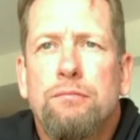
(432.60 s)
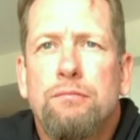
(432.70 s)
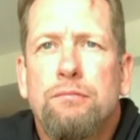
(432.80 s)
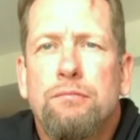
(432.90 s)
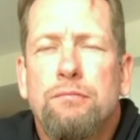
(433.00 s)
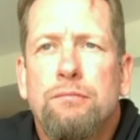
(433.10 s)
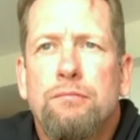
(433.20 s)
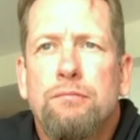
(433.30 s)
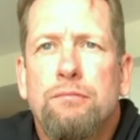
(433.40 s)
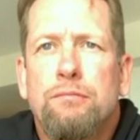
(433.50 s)

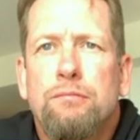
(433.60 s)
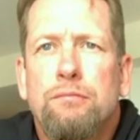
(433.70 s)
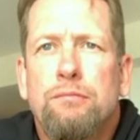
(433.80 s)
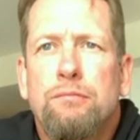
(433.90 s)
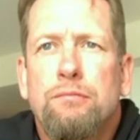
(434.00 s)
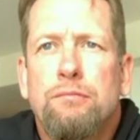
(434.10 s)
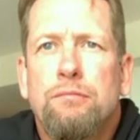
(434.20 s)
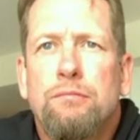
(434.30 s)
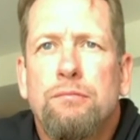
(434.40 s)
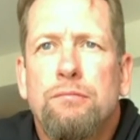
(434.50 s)

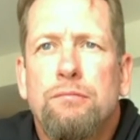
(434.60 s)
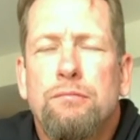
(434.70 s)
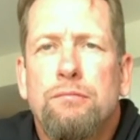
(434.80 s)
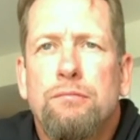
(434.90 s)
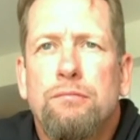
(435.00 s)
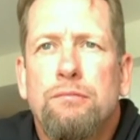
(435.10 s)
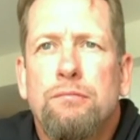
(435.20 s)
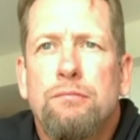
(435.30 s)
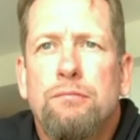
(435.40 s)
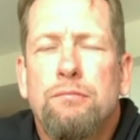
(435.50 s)

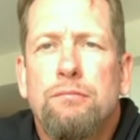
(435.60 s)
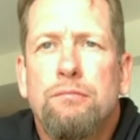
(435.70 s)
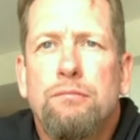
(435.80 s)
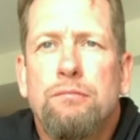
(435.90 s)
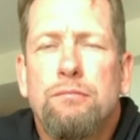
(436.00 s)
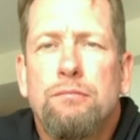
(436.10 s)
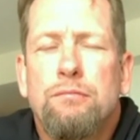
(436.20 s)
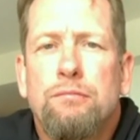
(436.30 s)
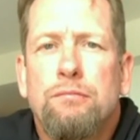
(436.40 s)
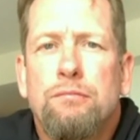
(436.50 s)

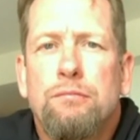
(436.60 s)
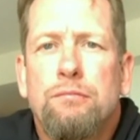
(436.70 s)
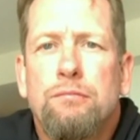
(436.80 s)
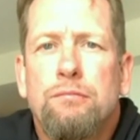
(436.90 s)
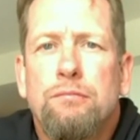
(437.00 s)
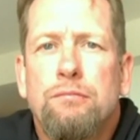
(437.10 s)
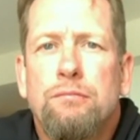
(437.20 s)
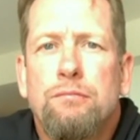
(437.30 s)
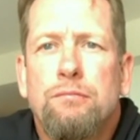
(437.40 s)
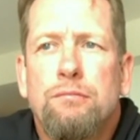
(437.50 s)

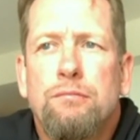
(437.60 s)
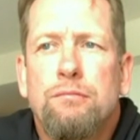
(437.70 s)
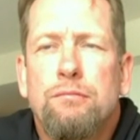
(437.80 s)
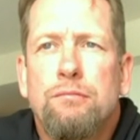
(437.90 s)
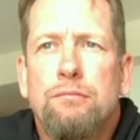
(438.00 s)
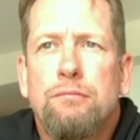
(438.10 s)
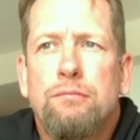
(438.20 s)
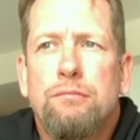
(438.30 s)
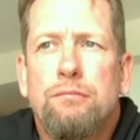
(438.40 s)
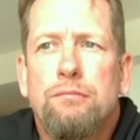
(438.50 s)

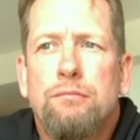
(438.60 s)
This person isn't speaking.